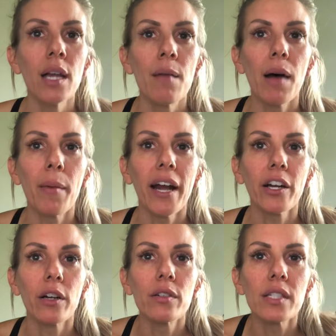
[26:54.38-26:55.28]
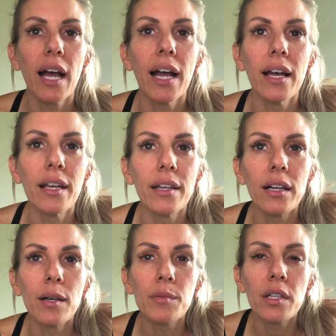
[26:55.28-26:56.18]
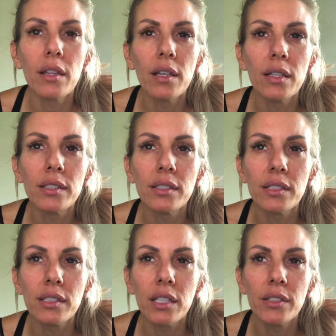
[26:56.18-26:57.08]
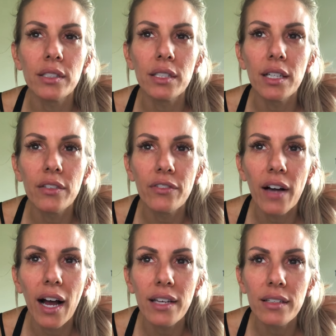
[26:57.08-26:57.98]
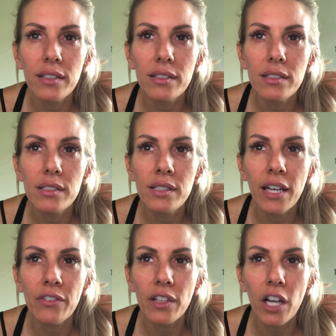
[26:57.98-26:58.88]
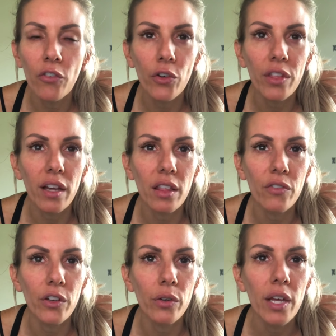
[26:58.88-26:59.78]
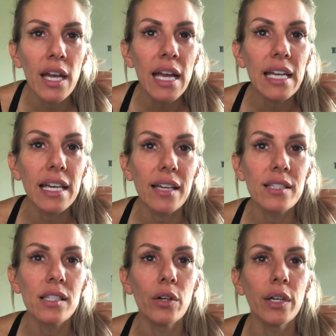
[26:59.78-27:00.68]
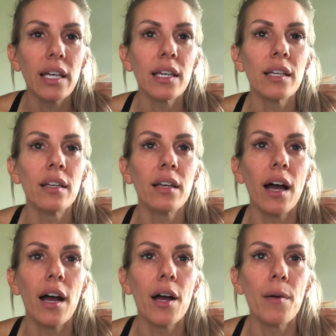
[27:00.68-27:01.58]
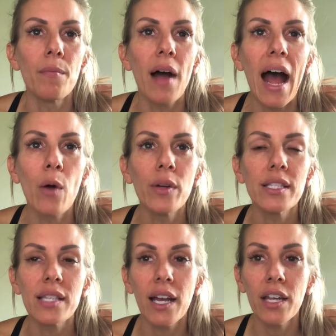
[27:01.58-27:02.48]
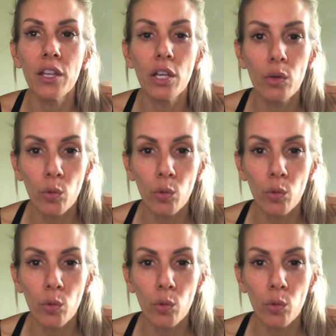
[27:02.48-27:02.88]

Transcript: My macros add up to this. Is this close enough? I definitely overthink the food. Yes, so again, I would say the good